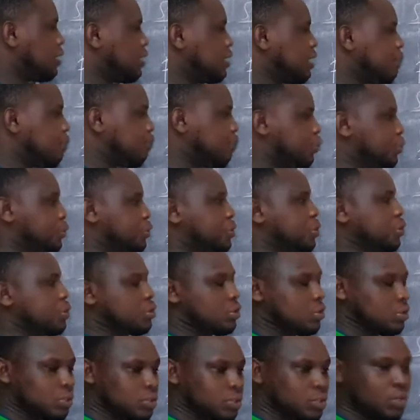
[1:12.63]
is a push
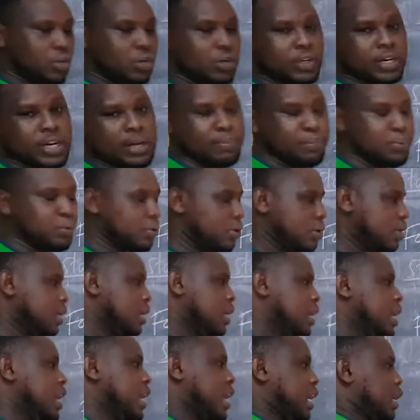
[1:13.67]
or a pull.
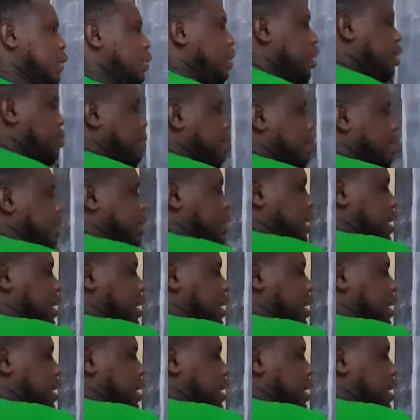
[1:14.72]
And we remember